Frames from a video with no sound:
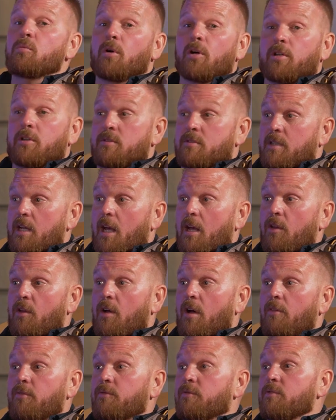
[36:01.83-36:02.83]
work your tail
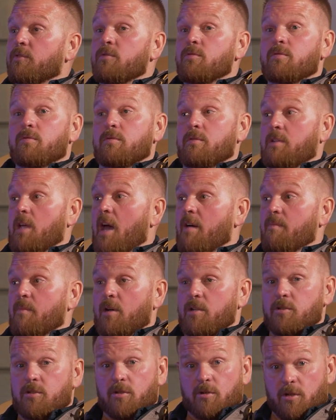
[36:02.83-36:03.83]
off. You have him
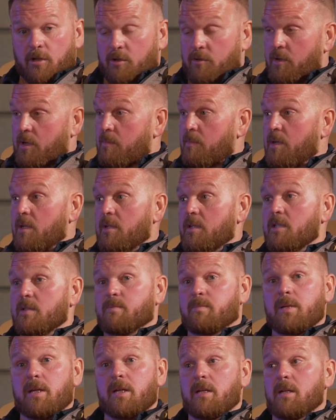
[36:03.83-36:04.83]
on your equipment, and he's
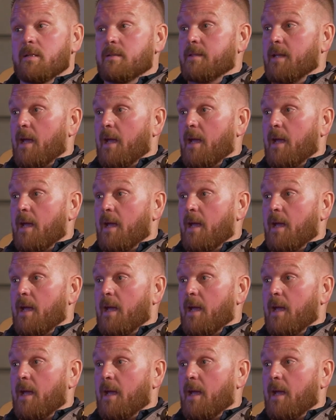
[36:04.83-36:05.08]
beating it